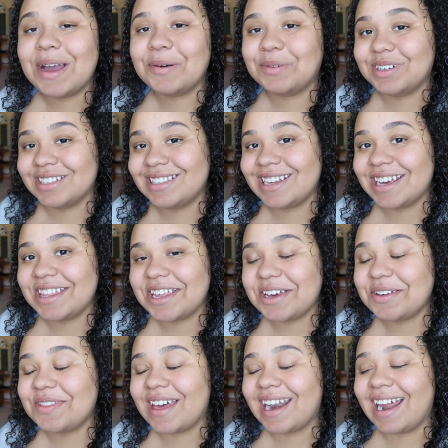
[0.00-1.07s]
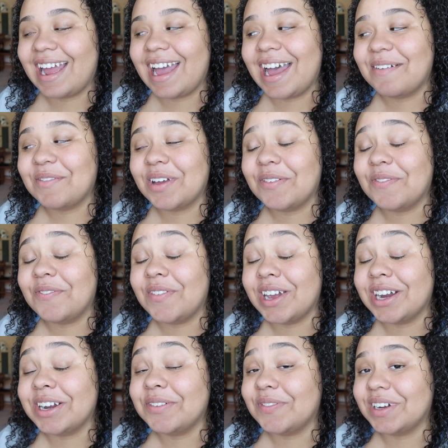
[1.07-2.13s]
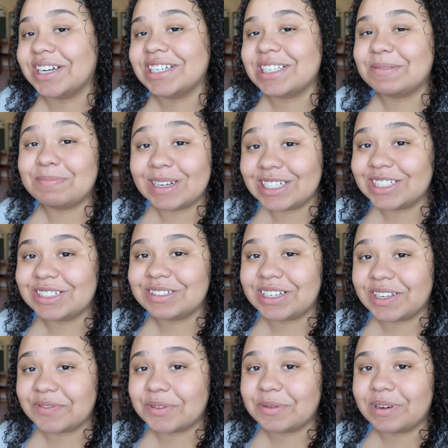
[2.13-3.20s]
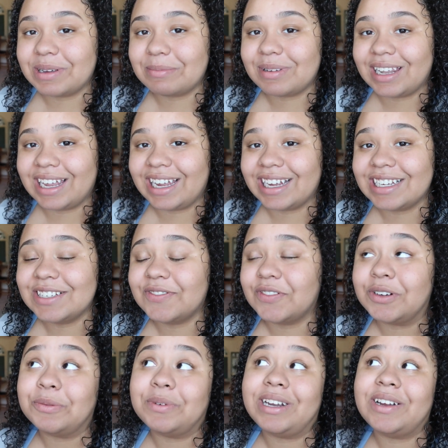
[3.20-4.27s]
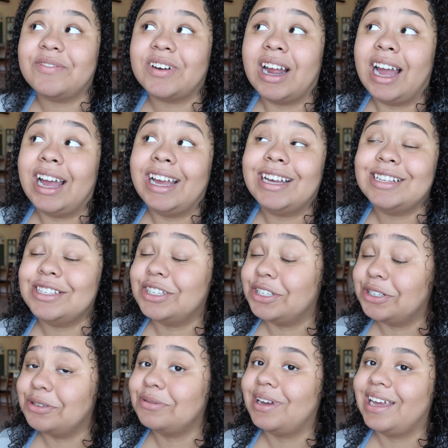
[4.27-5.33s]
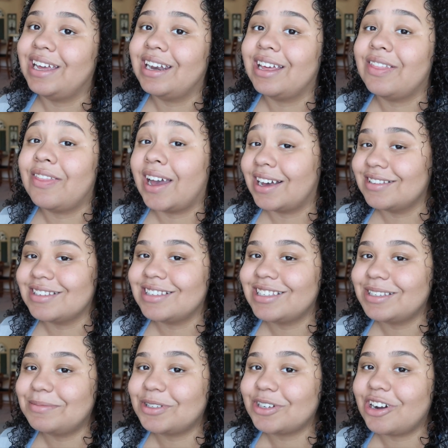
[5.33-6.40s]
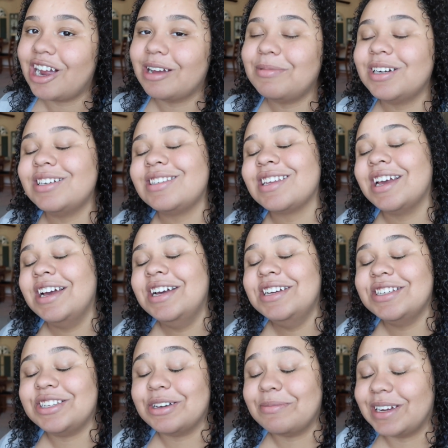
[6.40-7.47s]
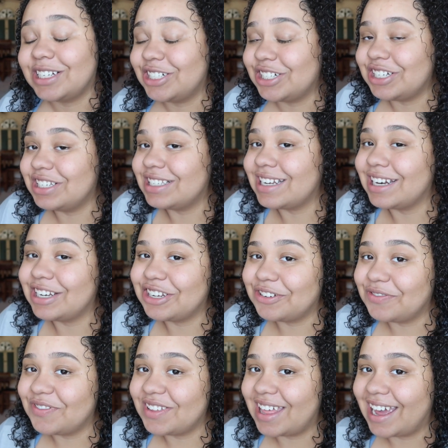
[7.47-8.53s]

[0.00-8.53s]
I will say though that I have a very, very special giveaway planned for whenever I do hit 1,000 subscribers, so make sure you stay tuned for